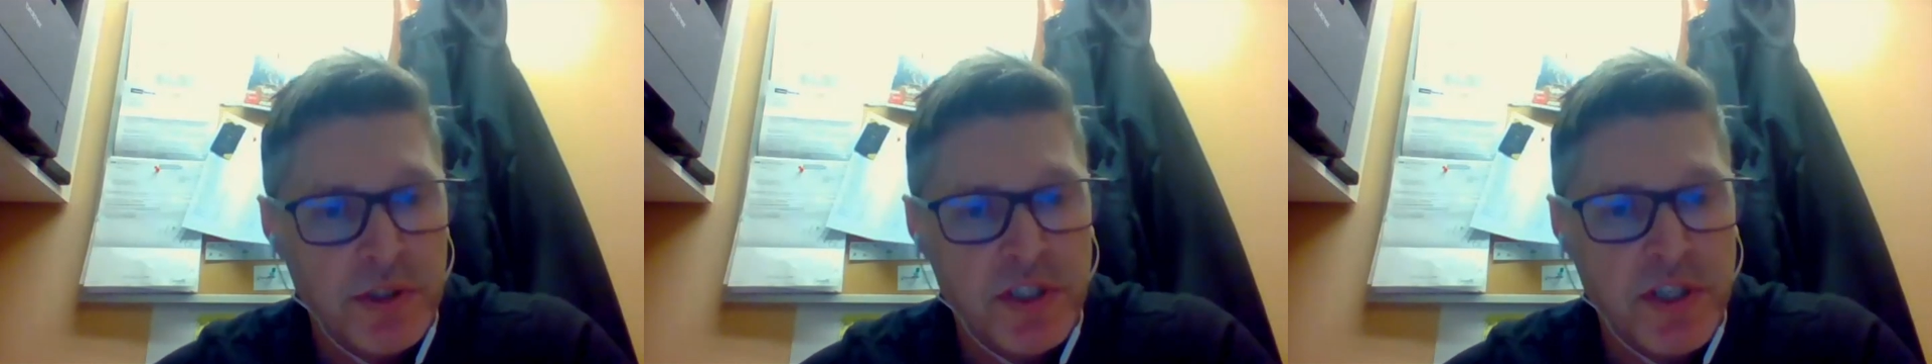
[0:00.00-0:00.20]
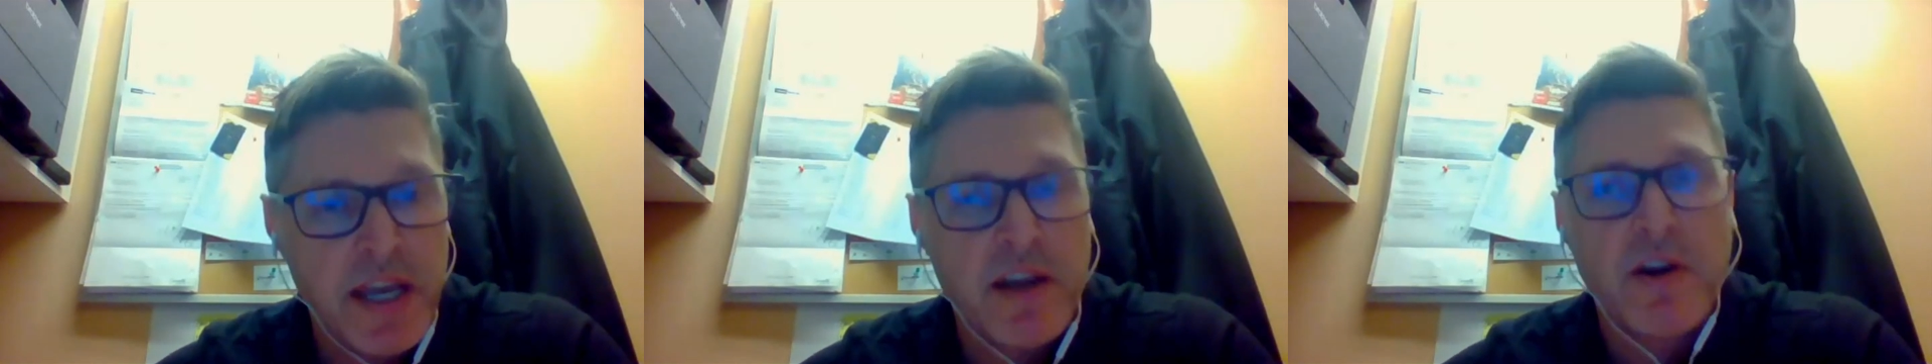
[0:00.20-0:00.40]

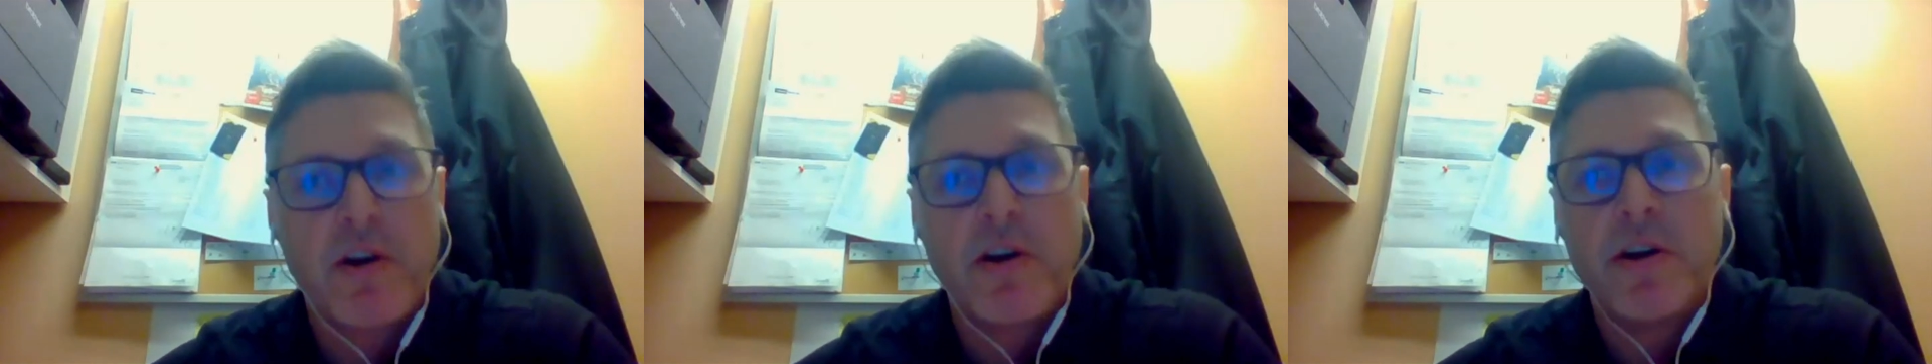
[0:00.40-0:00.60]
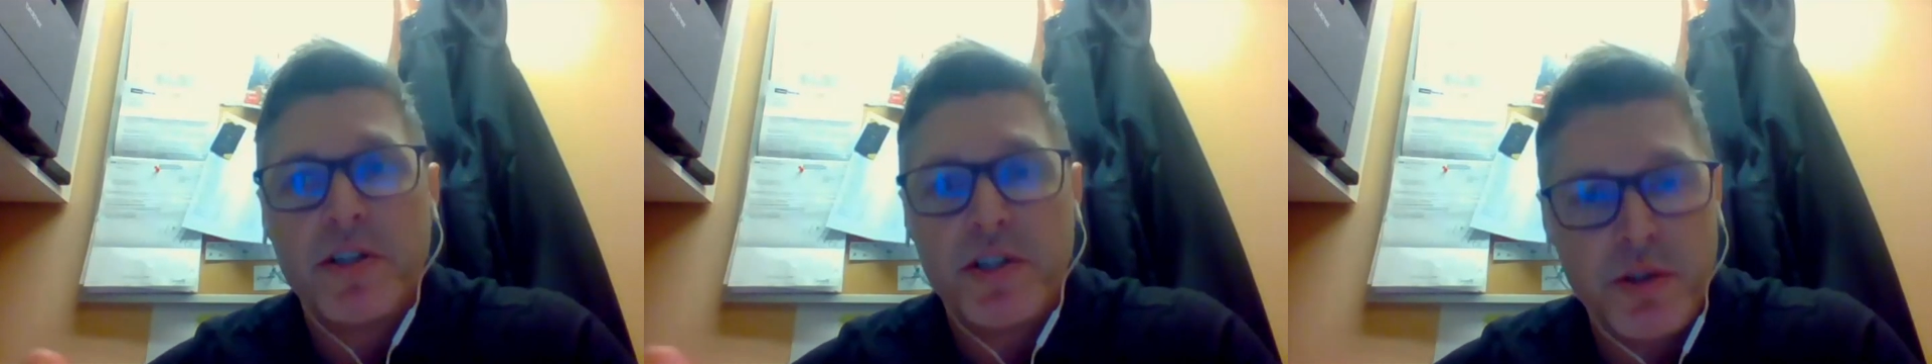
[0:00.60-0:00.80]
stay
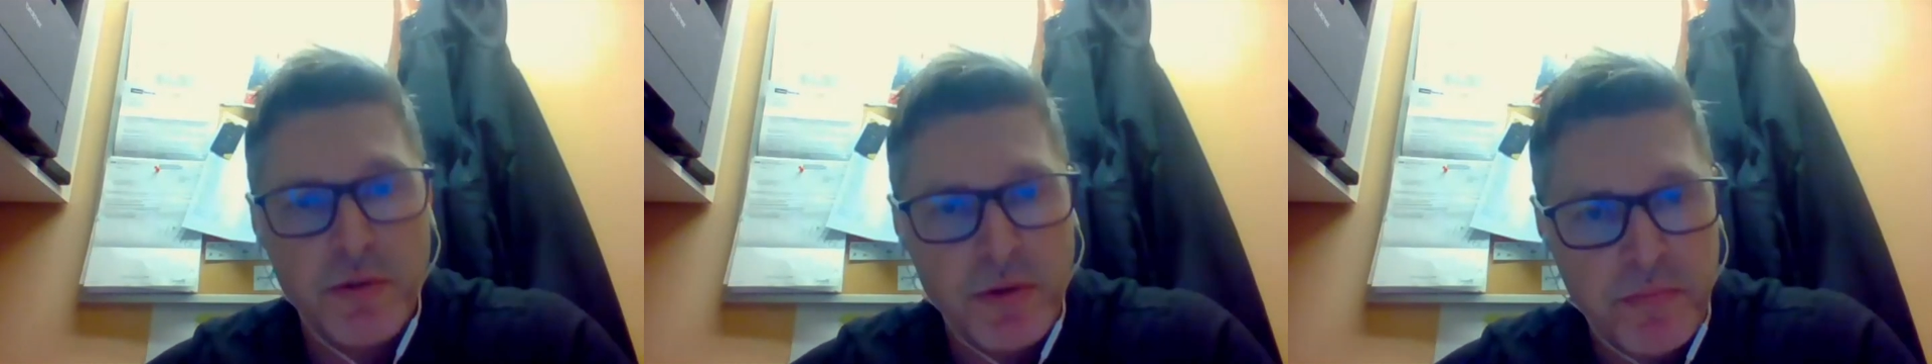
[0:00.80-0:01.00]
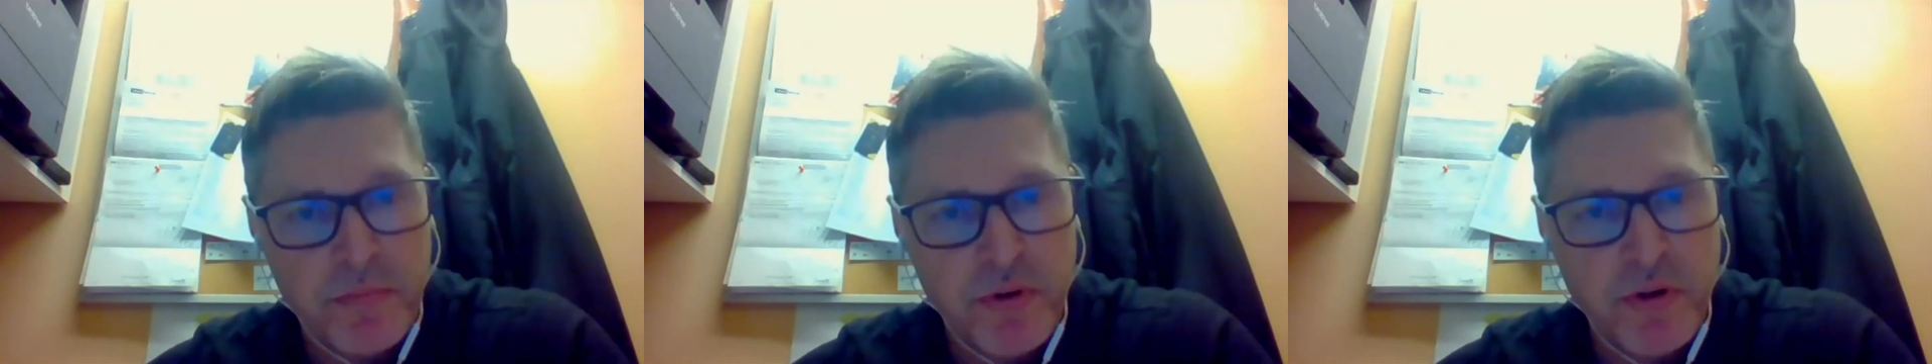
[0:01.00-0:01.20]
current, to
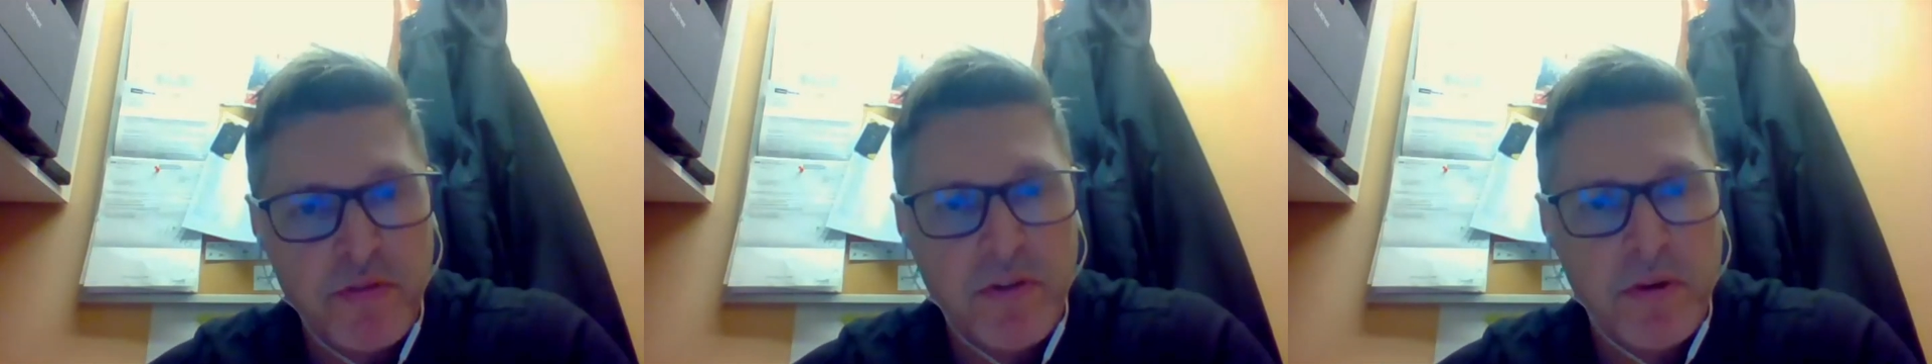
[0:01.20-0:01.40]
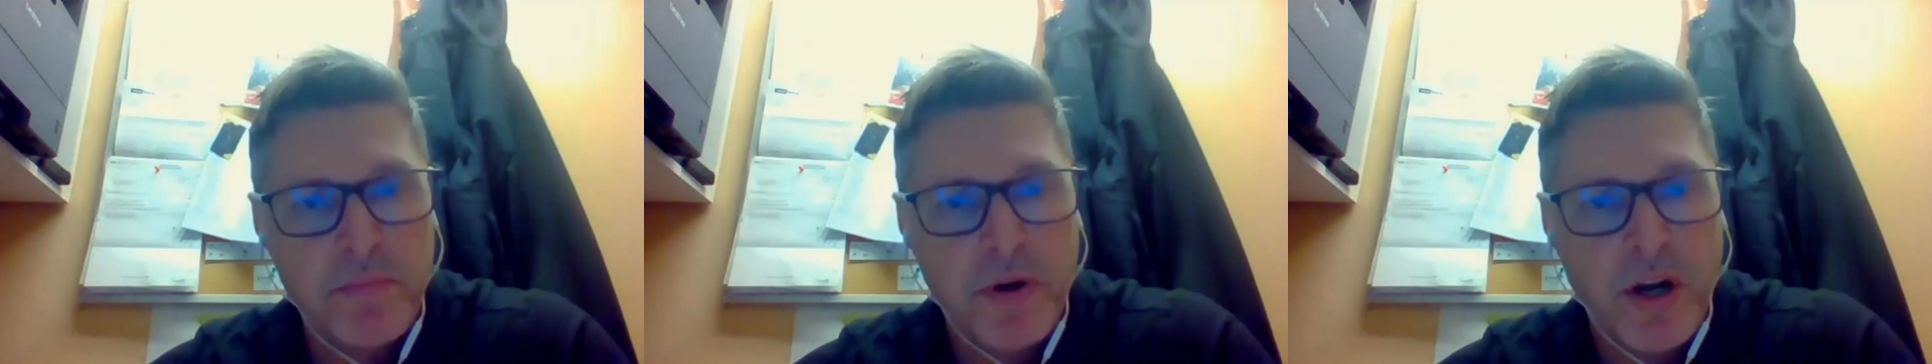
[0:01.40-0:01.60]
improve
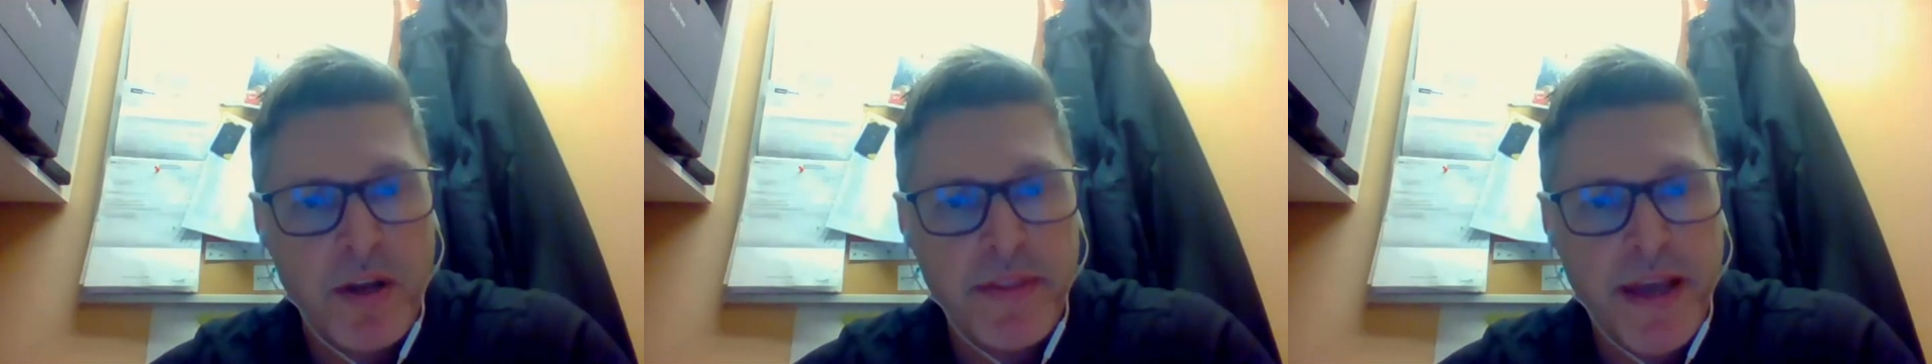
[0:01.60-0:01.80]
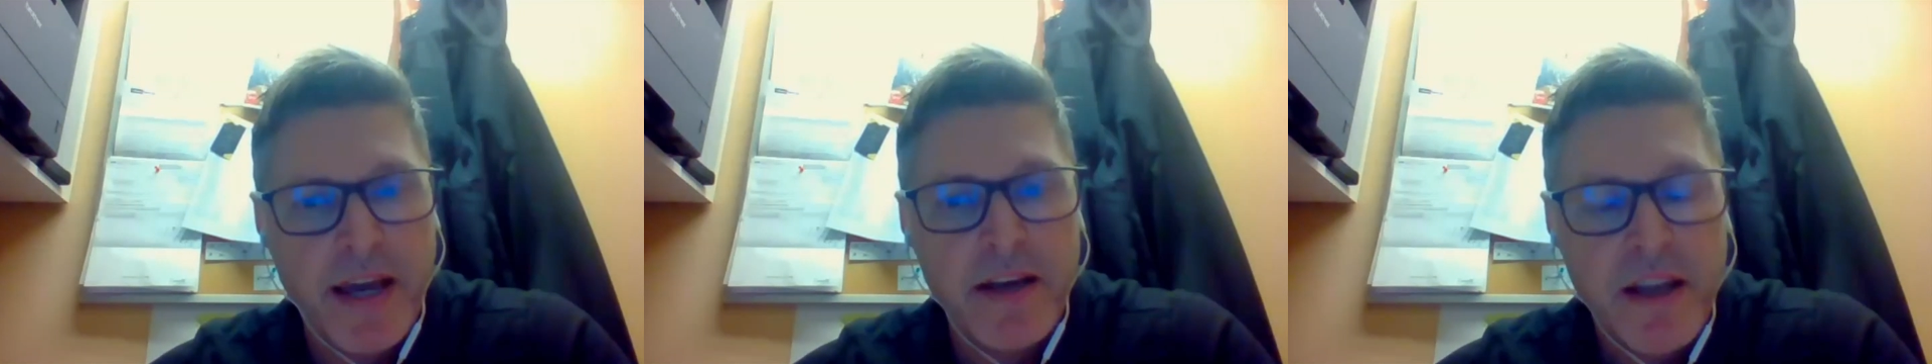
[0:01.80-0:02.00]
upon
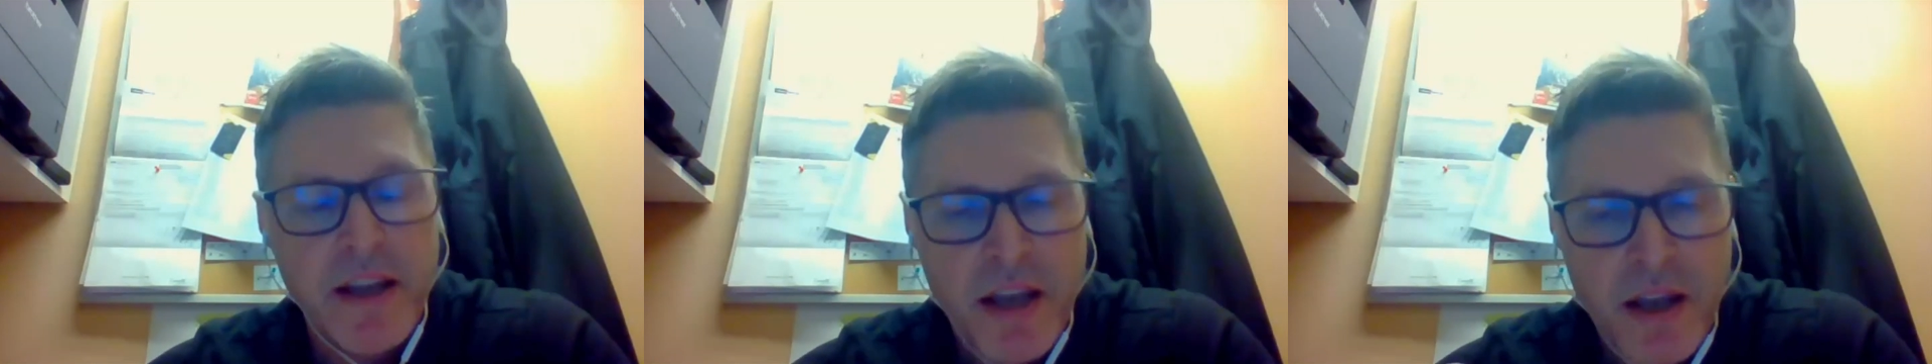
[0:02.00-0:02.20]
that.